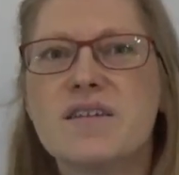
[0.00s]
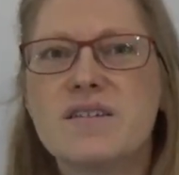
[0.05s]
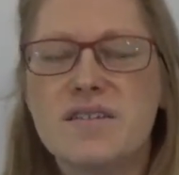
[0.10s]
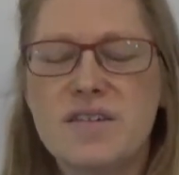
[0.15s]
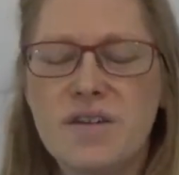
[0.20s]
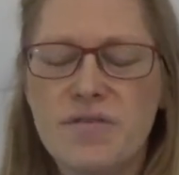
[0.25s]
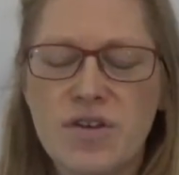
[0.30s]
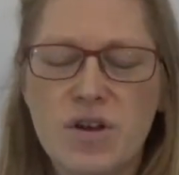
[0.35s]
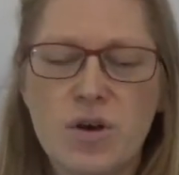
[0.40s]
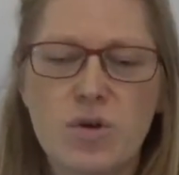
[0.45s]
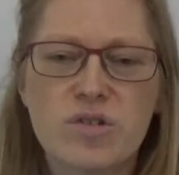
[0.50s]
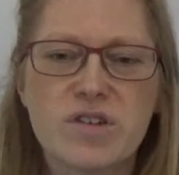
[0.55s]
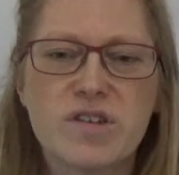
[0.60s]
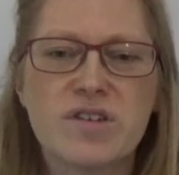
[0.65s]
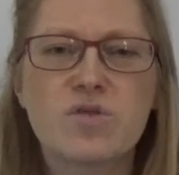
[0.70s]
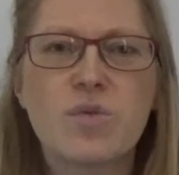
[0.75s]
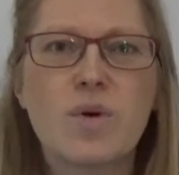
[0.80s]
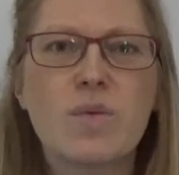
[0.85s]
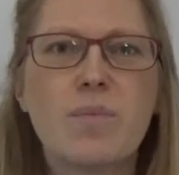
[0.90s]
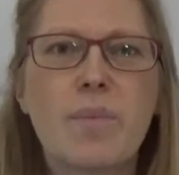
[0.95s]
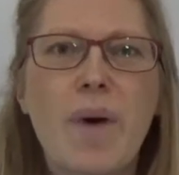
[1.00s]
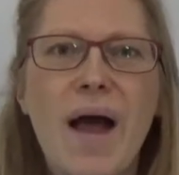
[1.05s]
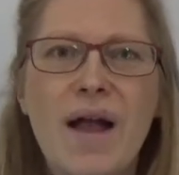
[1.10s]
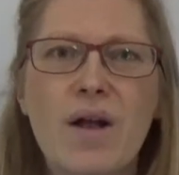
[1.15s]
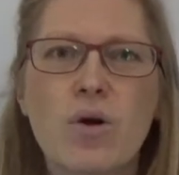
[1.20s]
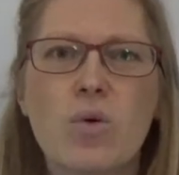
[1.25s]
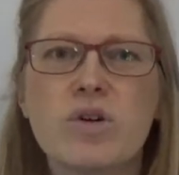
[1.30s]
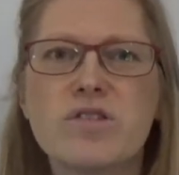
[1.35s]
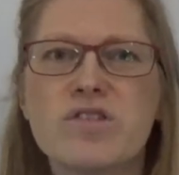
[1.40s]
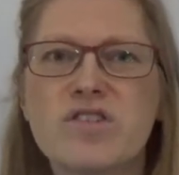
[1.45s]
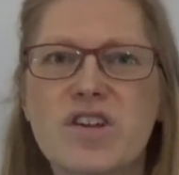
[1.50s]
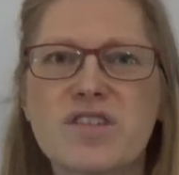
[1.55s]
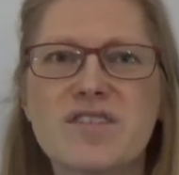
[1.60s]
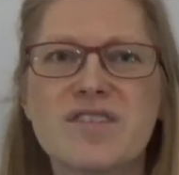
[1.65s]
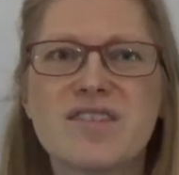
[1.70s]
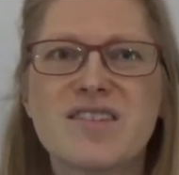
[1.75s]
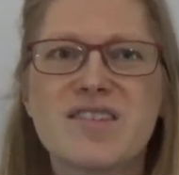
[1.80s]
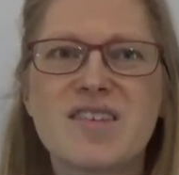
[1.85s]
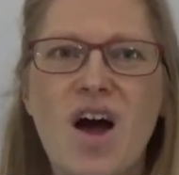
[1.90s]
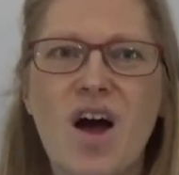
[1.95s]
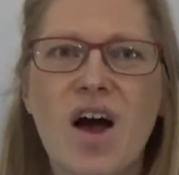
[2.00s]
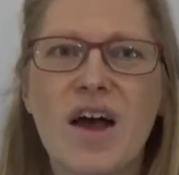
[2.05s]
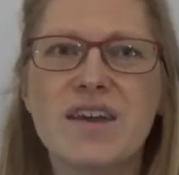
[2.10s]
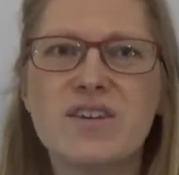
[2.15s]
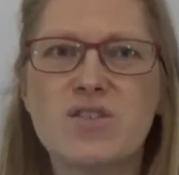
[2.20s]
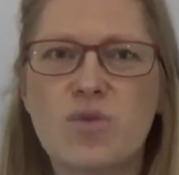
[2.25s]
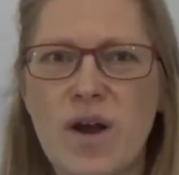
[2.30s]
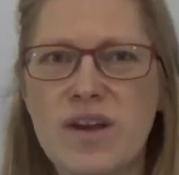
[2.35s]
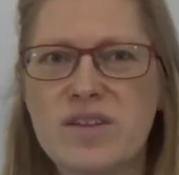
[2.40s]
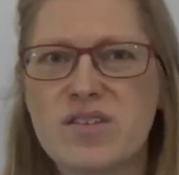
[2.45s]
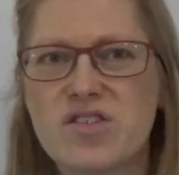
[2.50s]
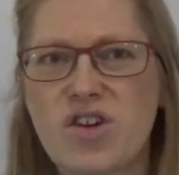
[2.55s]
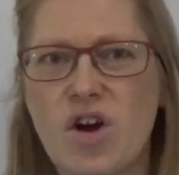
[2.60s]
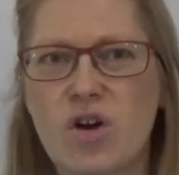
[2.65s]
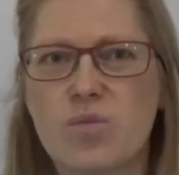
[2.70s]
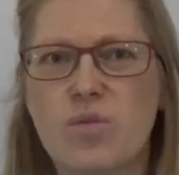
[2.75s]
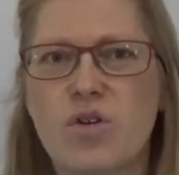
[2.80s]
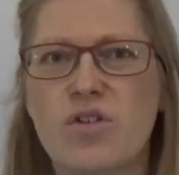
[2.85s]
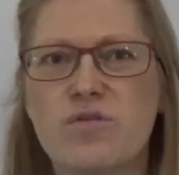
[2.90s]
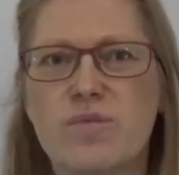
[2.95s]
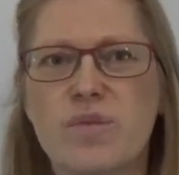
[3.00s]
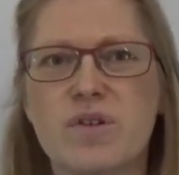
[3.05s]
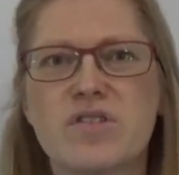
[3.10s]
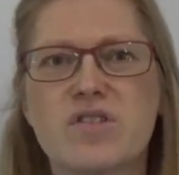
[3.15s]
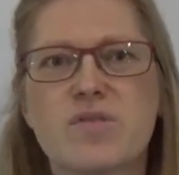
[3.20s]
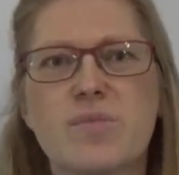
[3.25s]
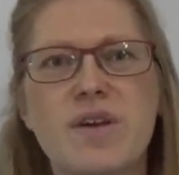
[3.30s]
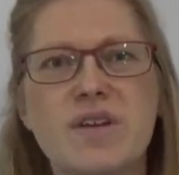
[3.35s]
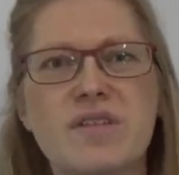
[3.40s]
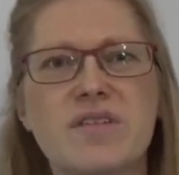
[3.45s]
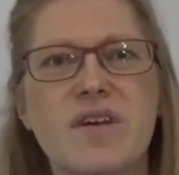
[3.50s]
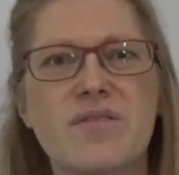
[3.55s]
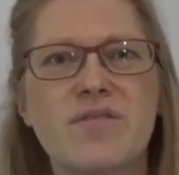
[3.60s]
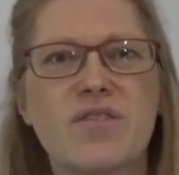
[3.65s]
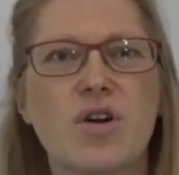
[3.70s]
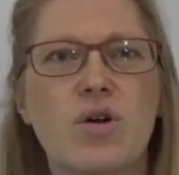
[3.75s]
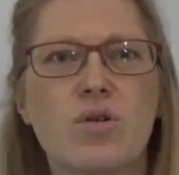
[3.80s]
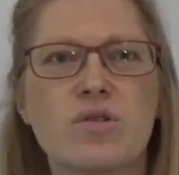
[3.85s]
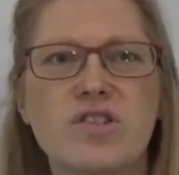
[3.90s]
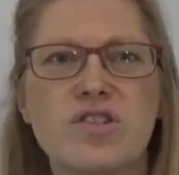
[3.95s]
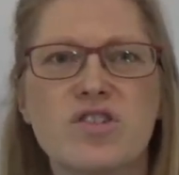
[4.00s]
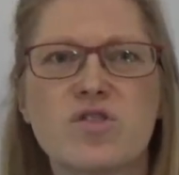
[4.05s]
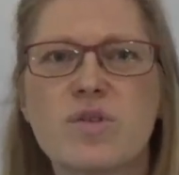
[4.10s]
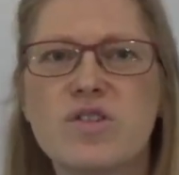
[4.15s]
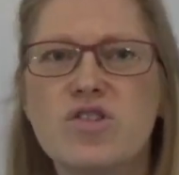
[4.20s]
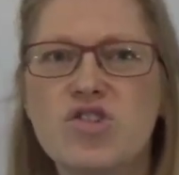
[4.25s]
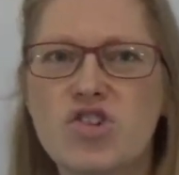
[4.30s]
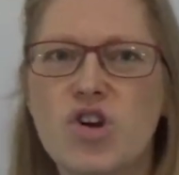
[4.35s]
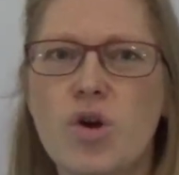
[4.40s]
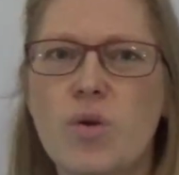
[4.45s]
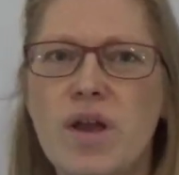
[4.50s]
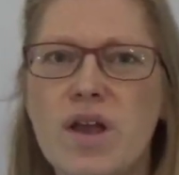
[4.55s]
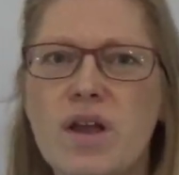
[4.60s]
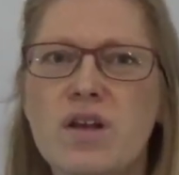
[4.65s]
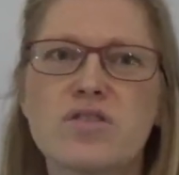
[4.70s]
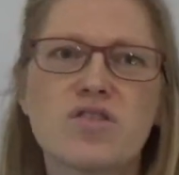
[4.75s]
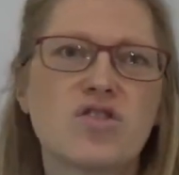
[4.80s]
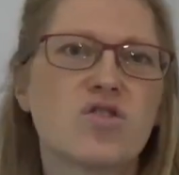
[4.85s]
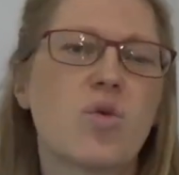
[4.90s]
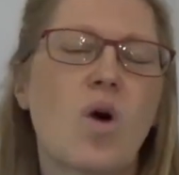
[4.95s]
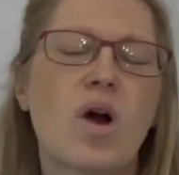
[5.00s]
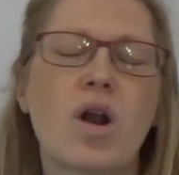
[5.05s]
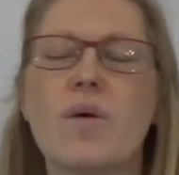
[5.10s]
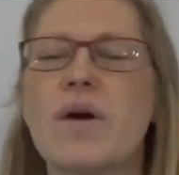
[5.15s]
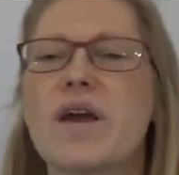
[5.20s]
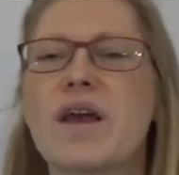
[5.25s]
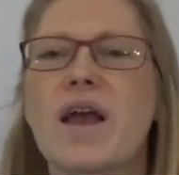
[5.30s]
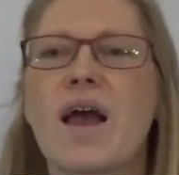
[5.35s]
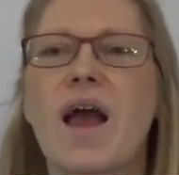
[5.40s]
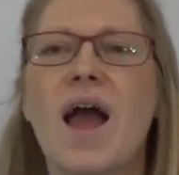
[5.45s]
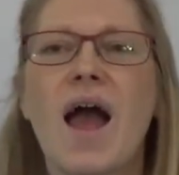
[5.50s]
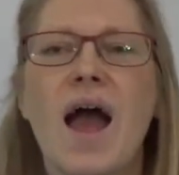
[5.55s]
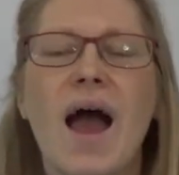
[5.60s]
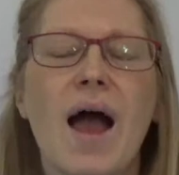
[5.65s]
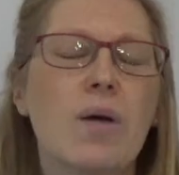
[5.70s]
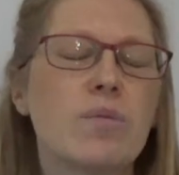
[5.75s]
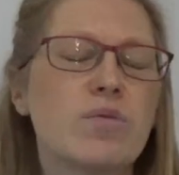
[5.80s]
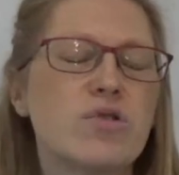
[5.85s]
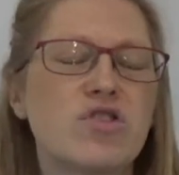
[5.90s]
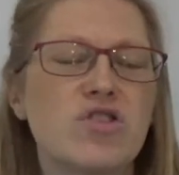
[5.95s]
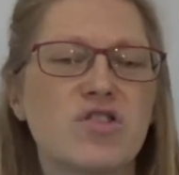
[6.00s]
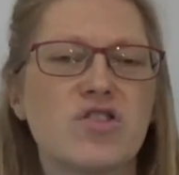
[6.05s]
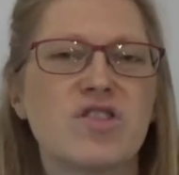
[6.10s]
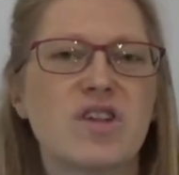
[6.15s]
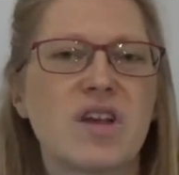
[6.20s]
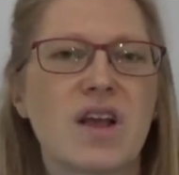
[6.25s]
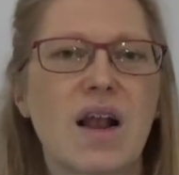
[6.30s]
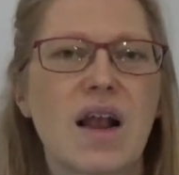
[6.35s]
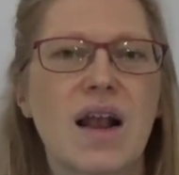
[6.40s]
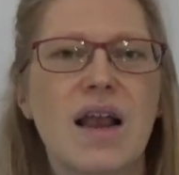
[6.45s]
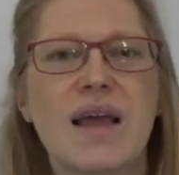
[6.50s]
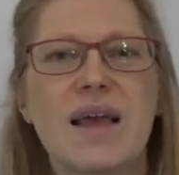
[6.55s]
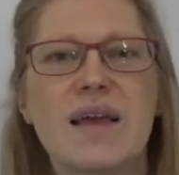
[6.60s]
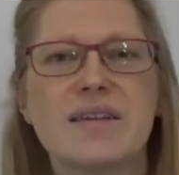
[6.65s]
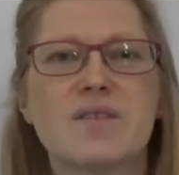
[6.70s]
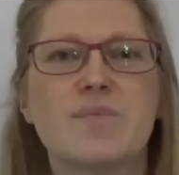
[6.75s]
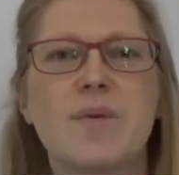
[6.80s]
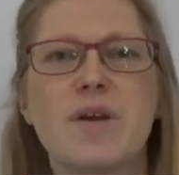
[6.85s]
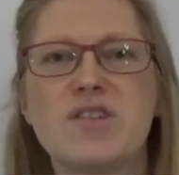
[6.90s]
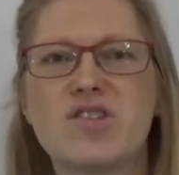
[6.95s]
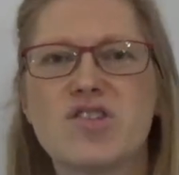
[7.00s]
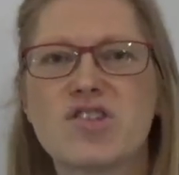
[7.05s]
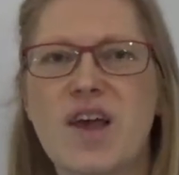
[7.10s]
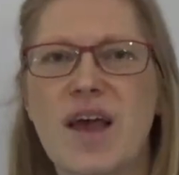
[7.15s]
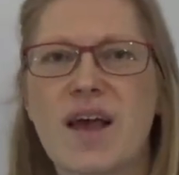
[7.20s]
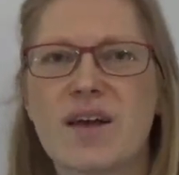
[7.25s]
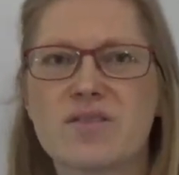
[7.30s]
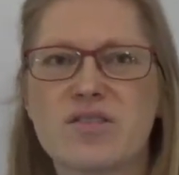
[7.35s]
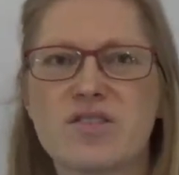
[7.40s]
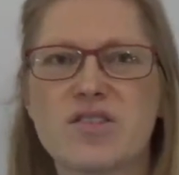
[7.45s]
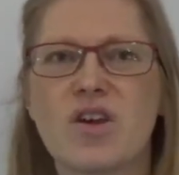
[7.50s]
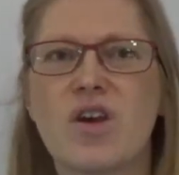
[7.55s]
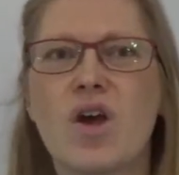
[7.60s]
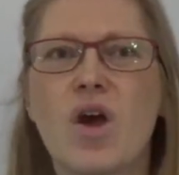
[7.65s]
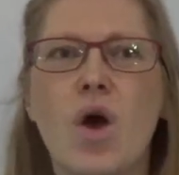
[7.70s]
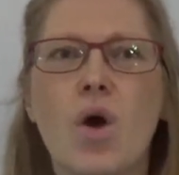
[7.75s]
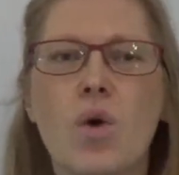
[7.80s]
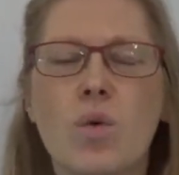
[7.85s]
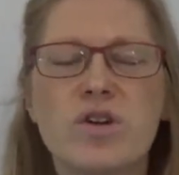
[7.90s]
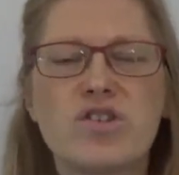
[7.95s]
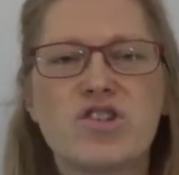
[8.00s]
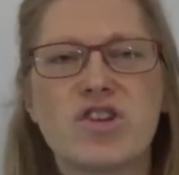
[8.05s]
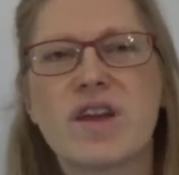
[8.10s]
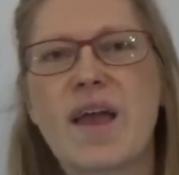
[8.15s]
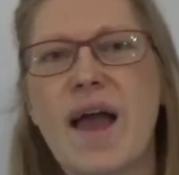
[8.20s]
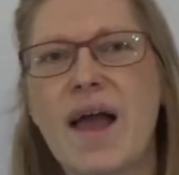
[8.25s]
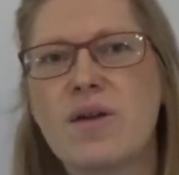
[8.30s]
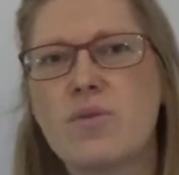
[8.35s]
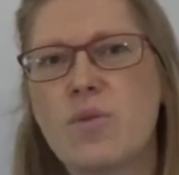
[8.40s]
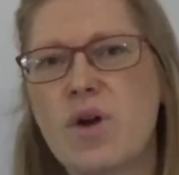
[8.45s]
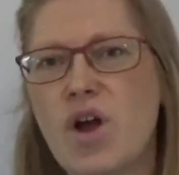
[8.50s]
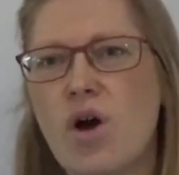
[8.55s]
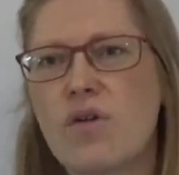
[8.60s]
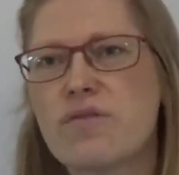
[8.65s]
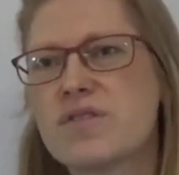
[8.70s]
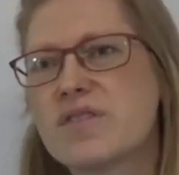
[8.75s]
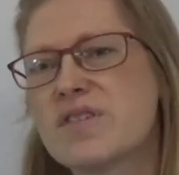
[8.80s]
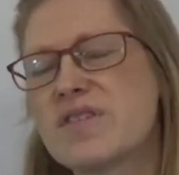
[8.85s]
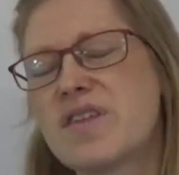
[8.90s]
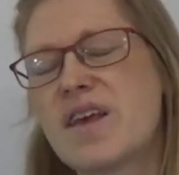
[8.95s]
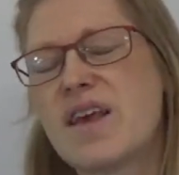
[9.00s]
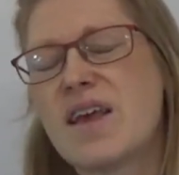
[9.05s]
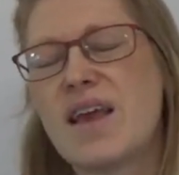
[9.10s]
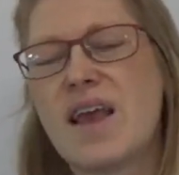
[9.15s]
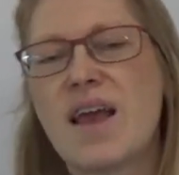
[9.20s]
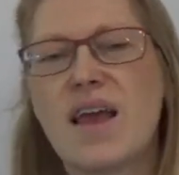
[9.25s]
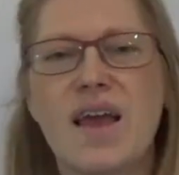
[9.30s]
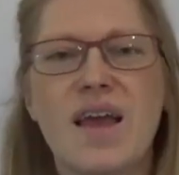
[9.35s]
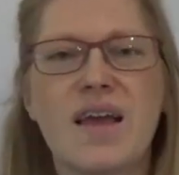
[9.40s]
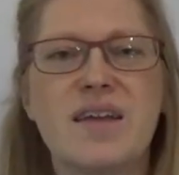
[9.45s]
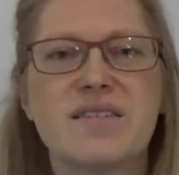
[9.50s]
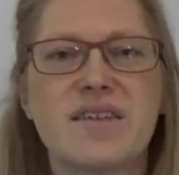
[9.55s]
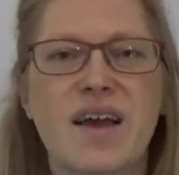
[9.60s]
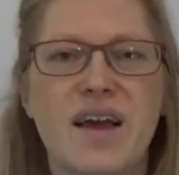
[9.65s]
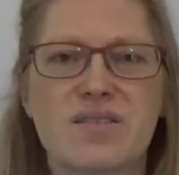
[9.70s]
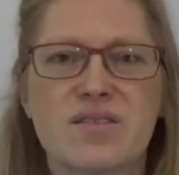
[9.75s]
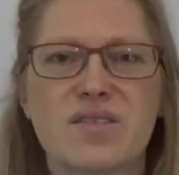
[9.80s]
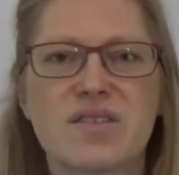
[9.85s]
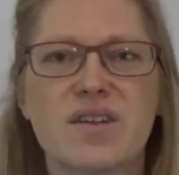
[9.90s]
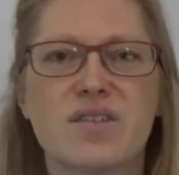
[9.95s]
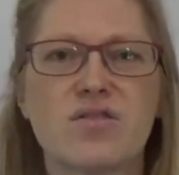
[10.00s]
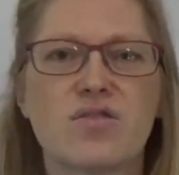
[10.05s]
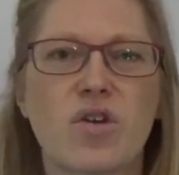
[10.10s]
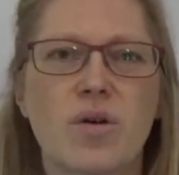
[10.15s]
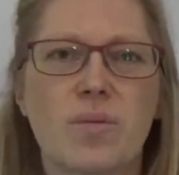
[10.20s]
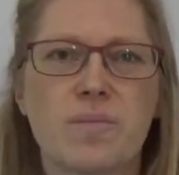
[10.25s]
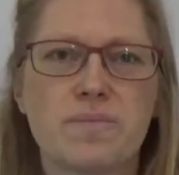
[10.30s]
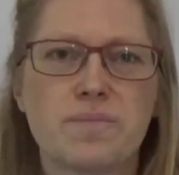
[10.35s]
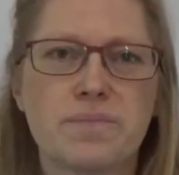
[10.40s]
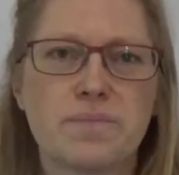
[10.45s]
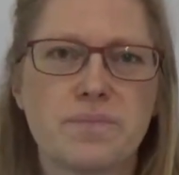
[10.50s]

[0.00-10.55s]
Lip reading: Difficulties with backwards and sideways tongue movements mean difficulties with chewing, swallowing and producing clear speech sounds, which again we often see in Down syndrome.